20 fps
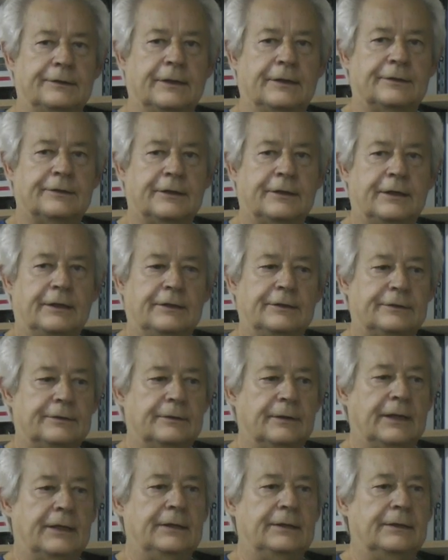as it is
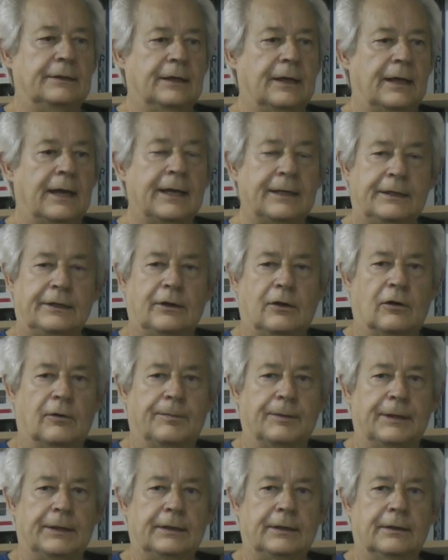in any
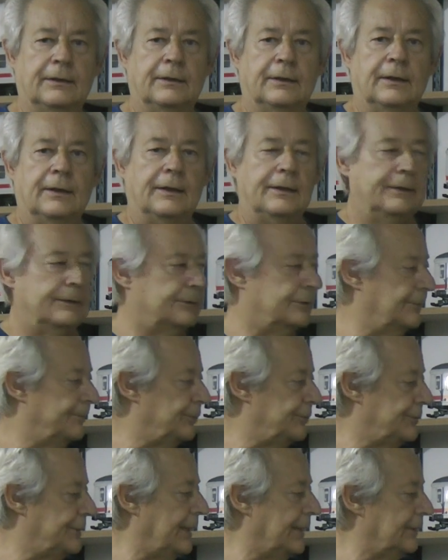hobby, to
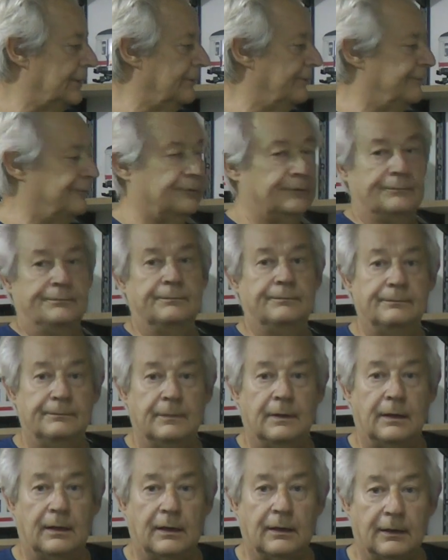protect them from
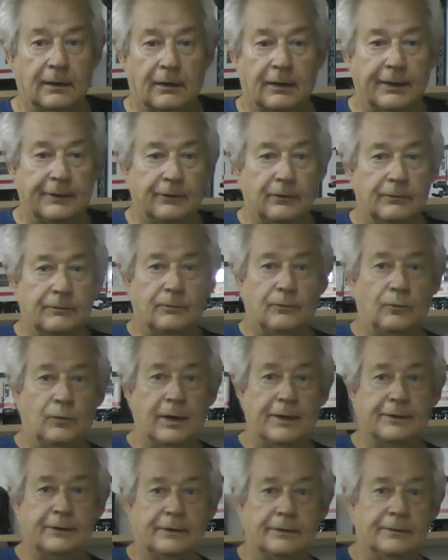either
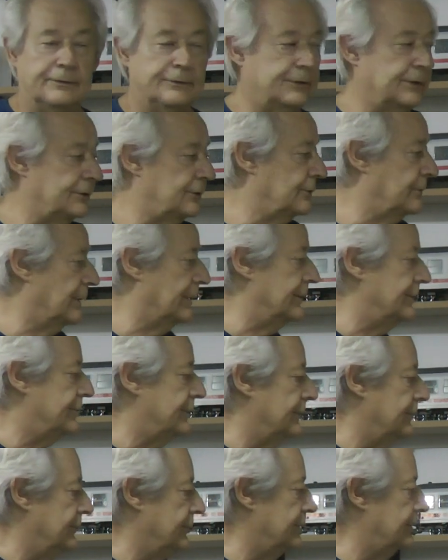weather
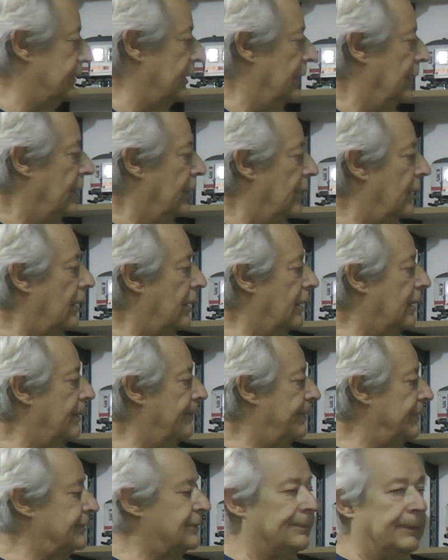situations,
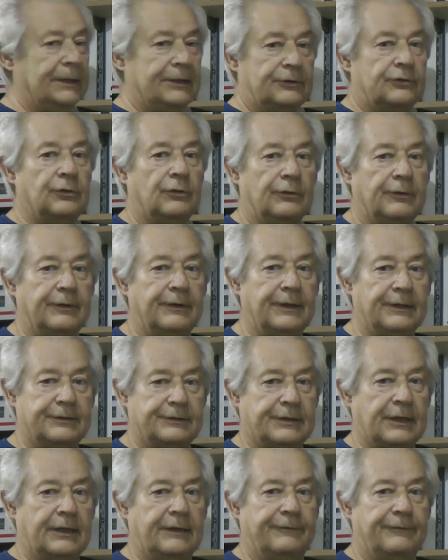but to make sure that they're
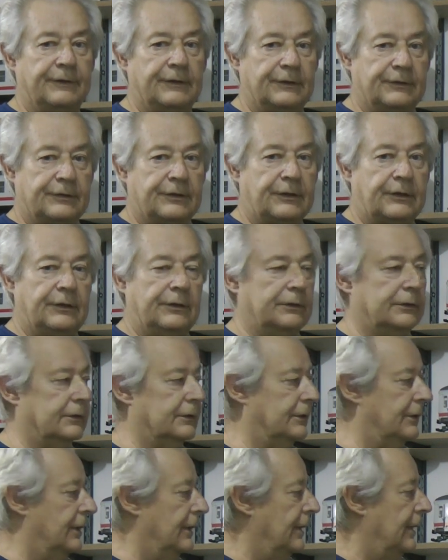safe and they're secure.
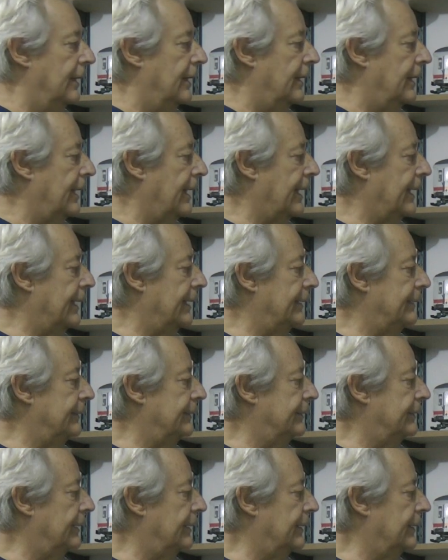And
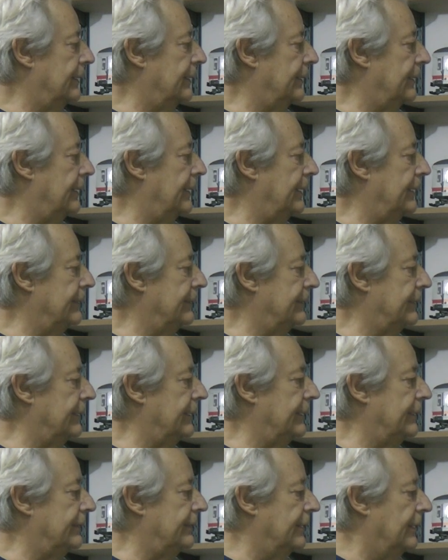
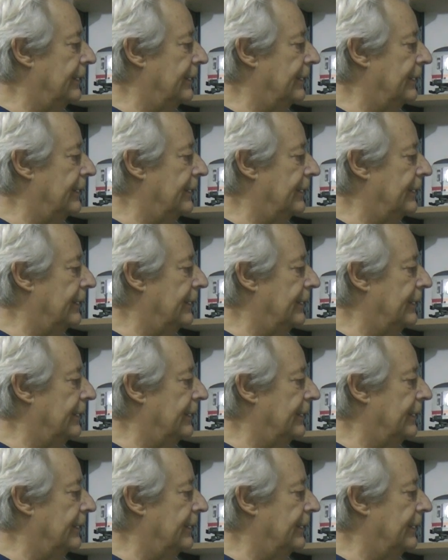indeed,